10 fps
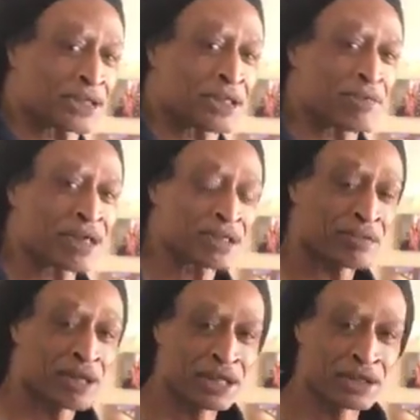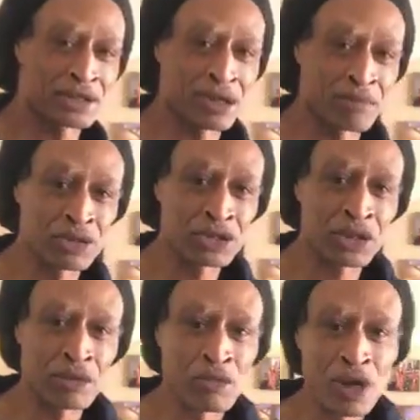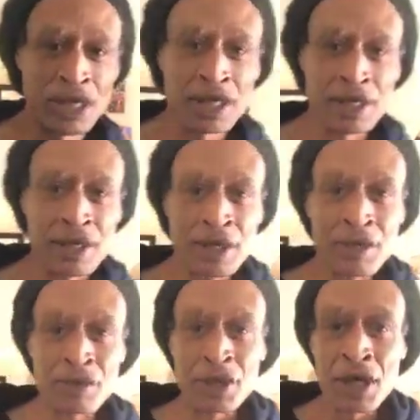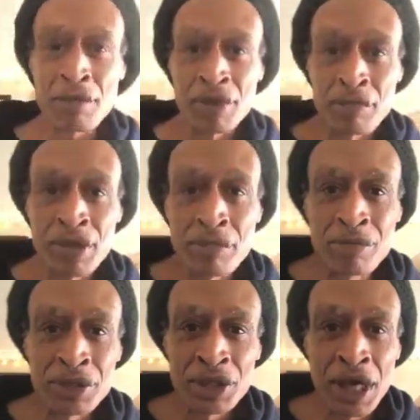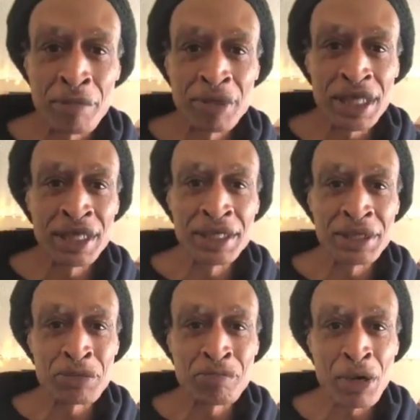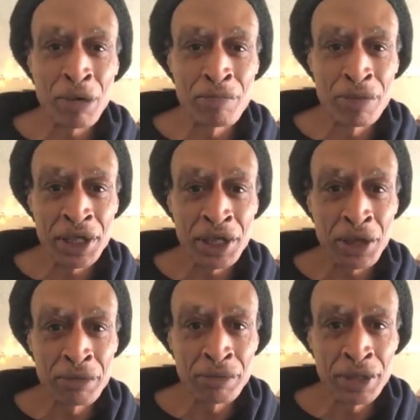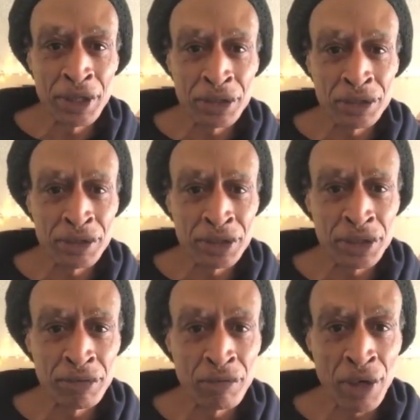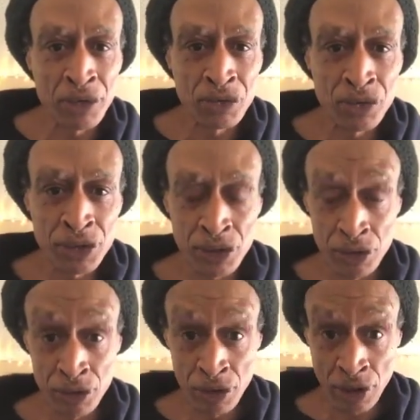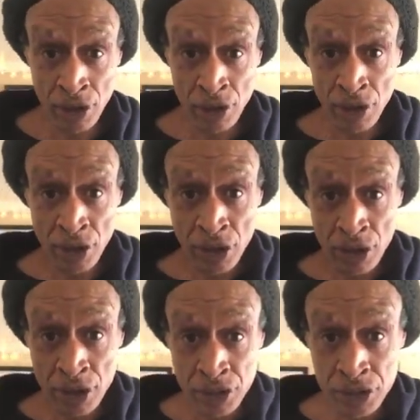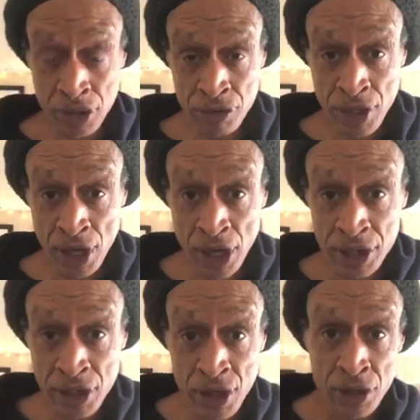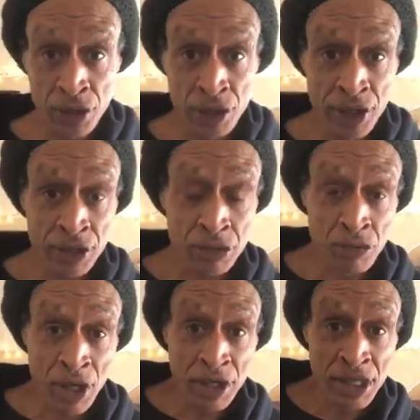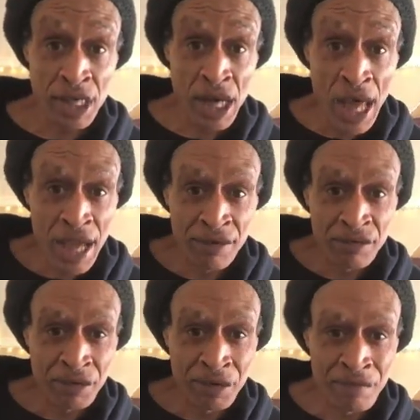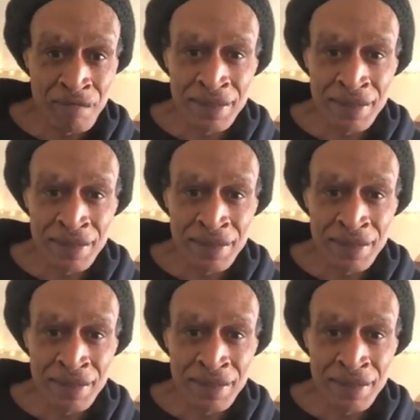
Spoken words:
RC1 speakers. So I'm just gonna wait for a couple of people to come in. It's public. Hopefully I should see one or two so that I know it's running live.